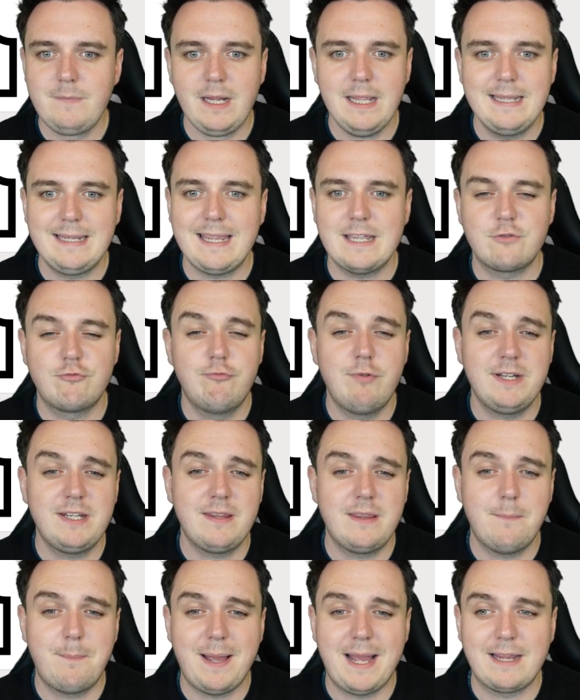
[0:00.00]
It gets rid
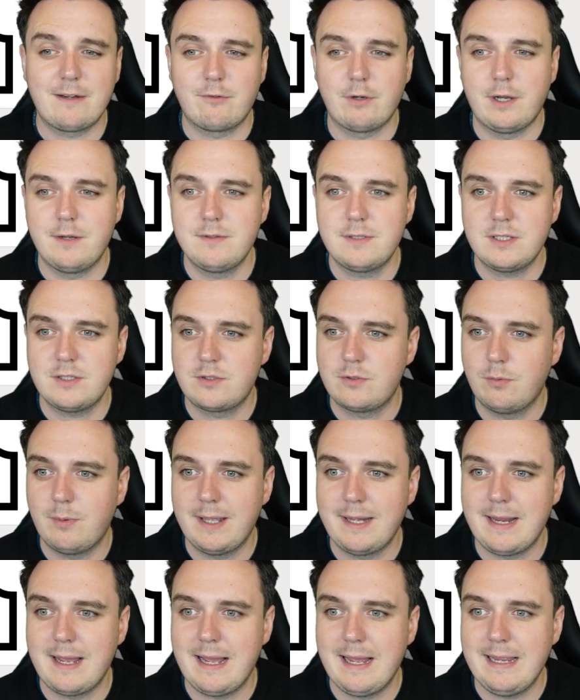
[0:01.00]
of the background. So
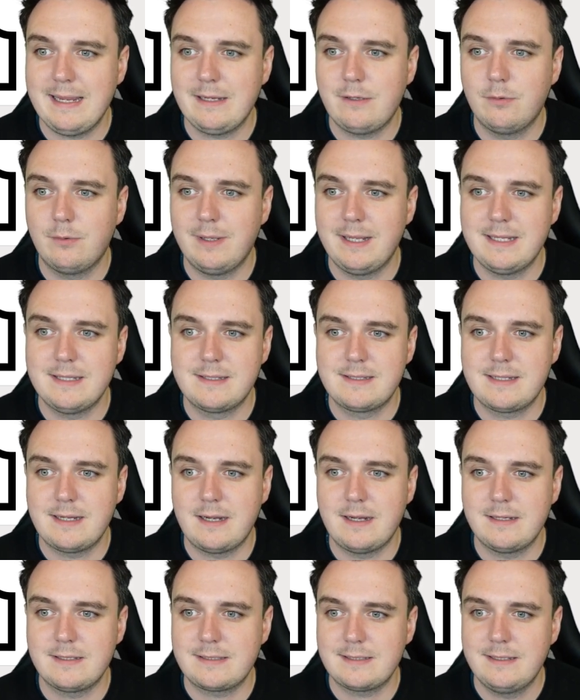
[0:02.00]
when I go
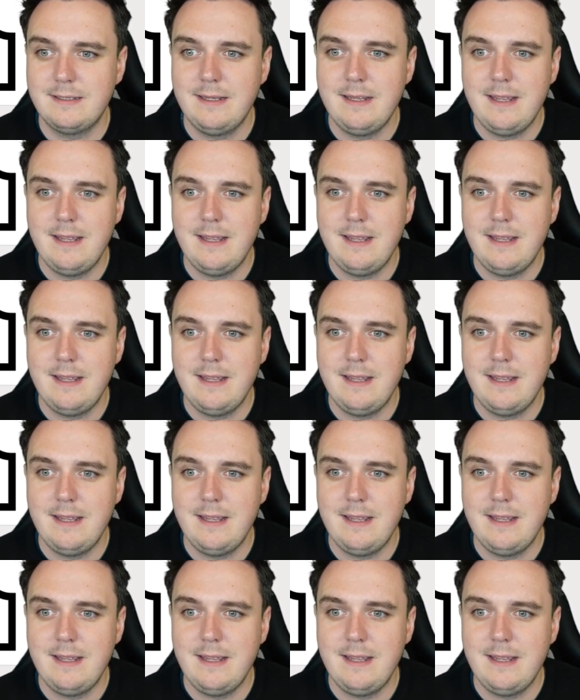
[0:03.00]
insert